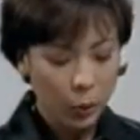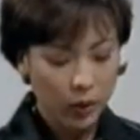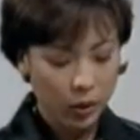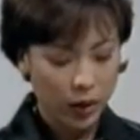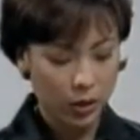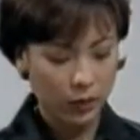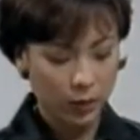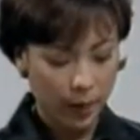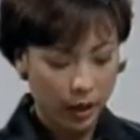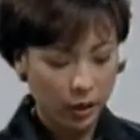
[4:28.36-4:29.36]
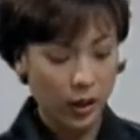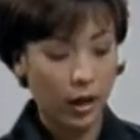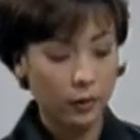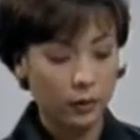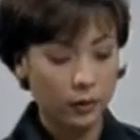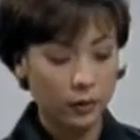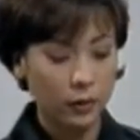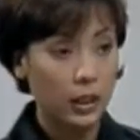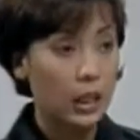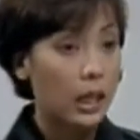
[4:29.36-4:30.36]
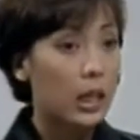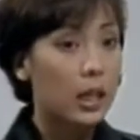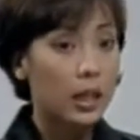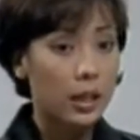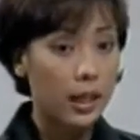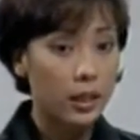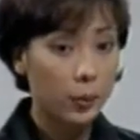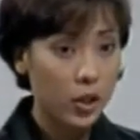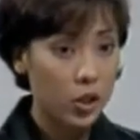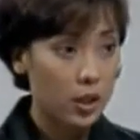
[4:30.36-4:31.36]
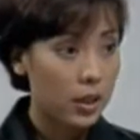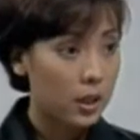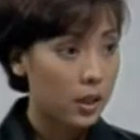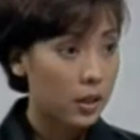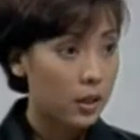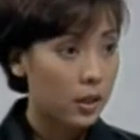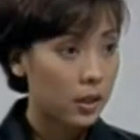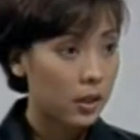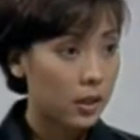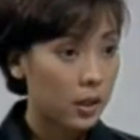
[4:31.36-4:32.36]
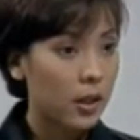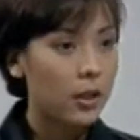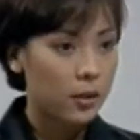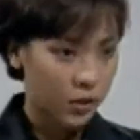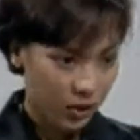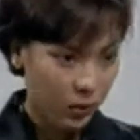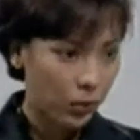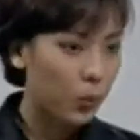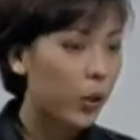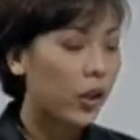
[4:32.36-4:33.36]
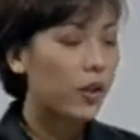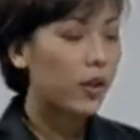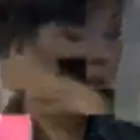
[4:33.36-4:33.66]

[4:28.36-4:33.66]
with the rest of the paragraph. Any questions? So work on it,